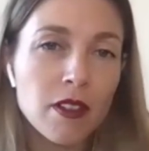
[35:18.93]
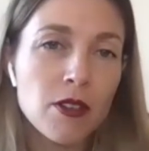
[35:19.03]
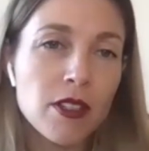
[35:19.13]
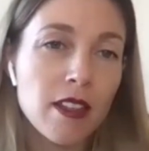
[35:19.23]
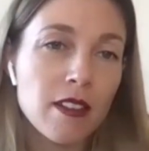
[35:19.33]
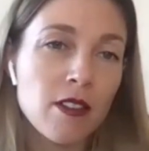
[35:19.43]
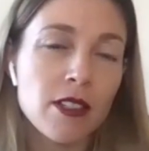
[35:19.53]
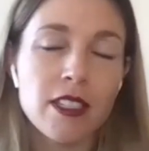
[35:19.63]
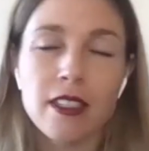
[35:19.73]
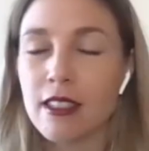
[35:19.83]
you said,
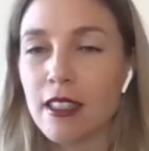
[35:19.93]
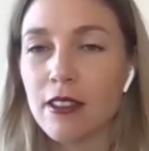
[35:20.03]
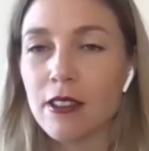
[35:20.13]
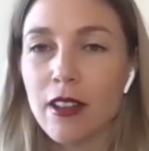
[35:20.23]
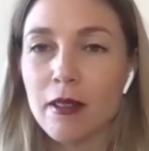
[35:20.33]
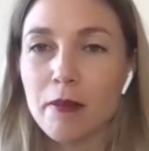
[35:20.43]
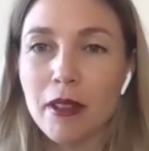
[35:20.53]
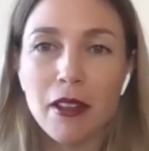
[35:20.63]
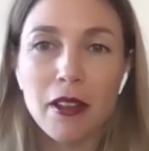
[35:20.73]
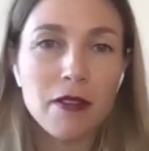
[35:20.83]
Cristina said, there's a lot,
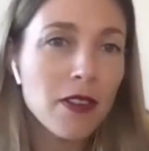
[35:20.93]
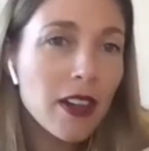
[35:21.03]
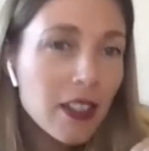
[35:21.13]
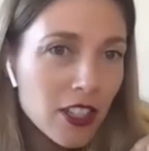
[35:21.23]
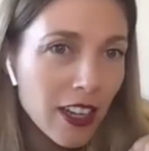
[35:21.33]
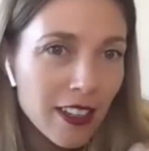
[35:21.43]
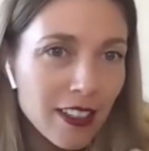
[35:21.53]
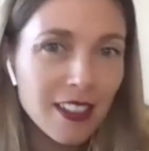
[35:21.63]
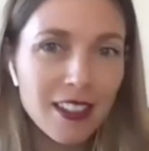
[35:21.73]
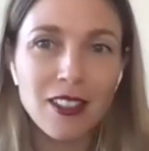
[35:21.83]
been a lot of
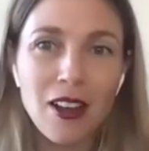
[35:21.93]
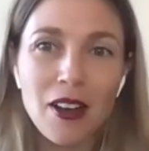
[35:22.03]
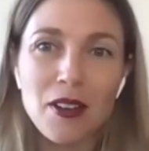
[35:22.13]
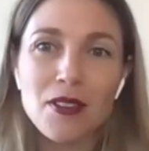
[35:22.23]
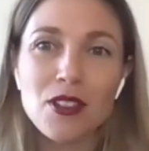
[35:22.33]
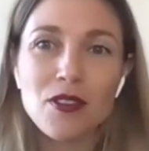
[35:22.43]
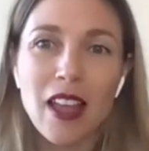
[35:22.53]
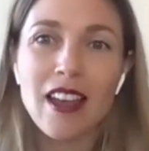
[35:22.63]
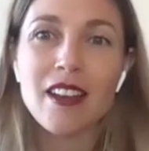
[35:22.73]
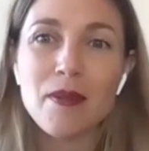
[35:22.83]
friction and a lot of
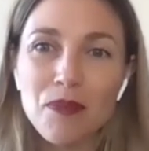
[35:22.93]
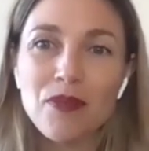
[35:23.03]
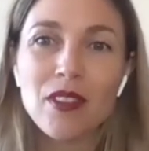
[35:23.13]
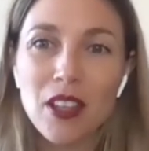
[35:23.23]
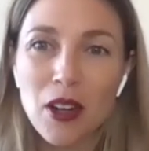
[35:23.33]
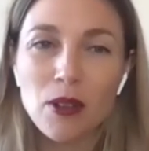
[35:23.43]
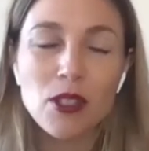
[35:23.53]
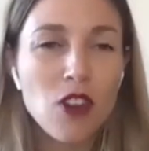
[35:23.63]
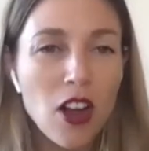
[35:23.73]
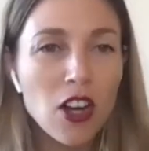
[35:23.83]
like, you know,
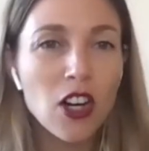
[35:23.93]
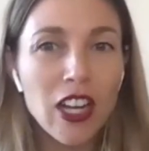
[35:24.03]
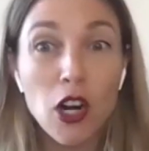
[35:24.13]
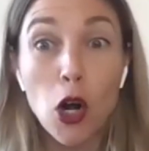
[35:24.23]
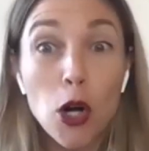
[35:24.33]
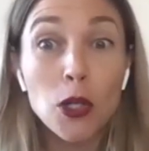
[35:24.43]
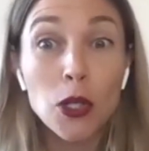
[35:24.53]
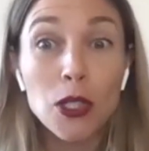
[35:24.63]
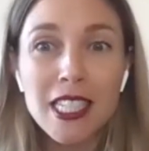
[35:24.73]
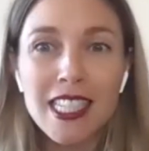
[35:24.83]
struggle and
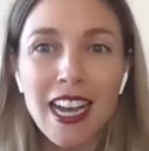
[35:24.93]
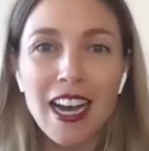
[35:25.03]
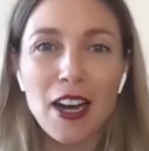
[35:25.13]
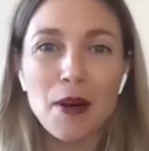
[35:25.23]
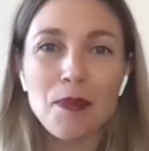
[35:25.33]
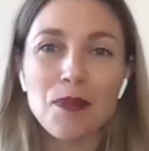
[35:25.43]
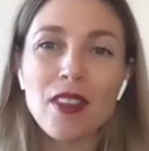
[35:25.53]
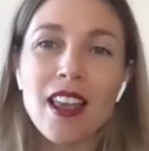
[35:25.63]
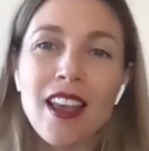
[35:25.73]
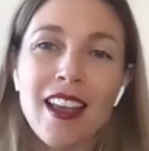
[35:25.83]
hurdles. Um,
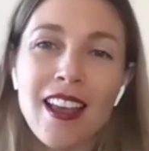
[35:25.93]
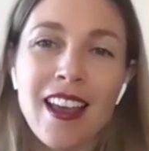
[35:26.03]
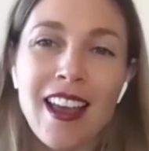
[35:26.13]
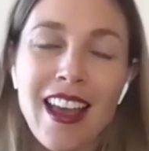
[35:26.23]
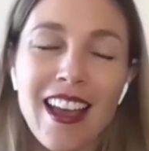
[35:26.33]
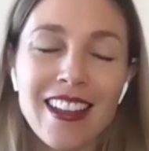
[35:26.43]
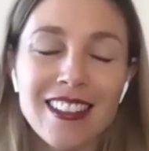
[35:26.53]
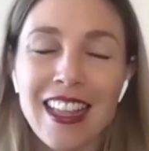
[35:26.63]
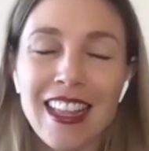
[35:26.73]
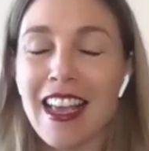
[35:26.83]

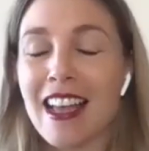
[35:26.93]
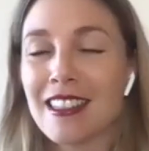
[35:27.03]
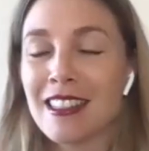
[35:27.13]
and like,